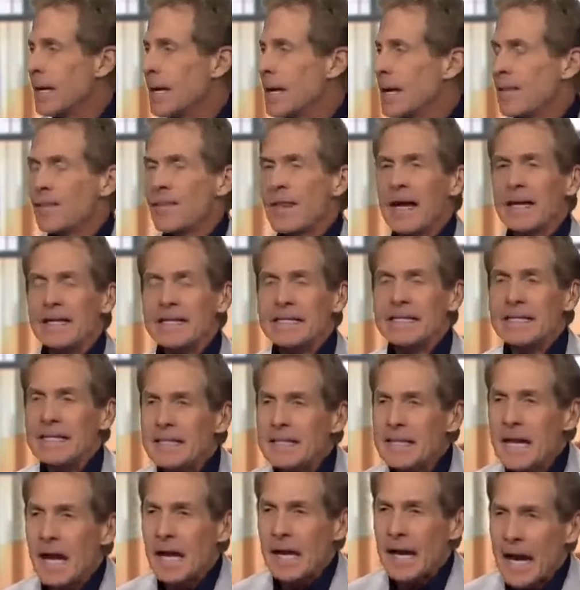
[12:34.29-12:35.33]
Mm -hmm. That
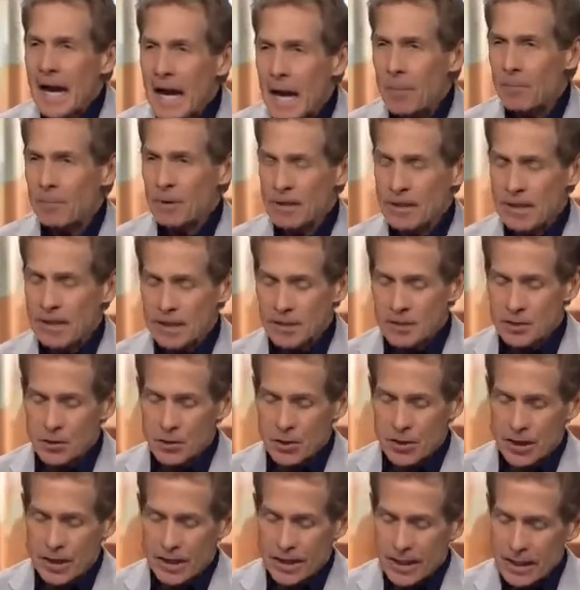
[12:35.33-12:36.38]
did not happen
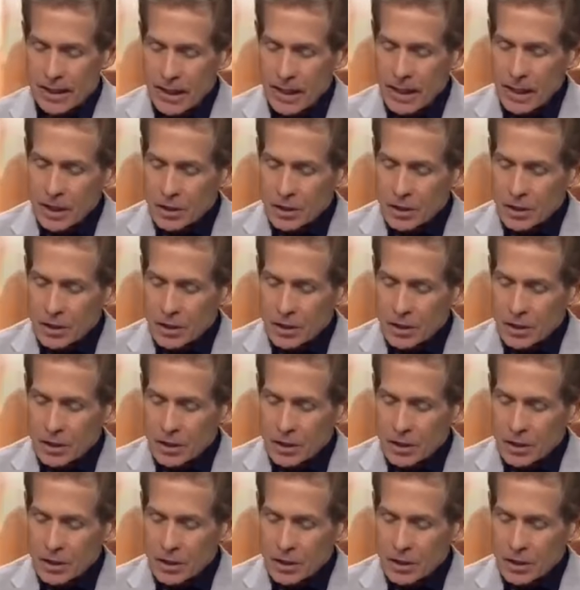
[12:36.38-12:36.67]
yesterday.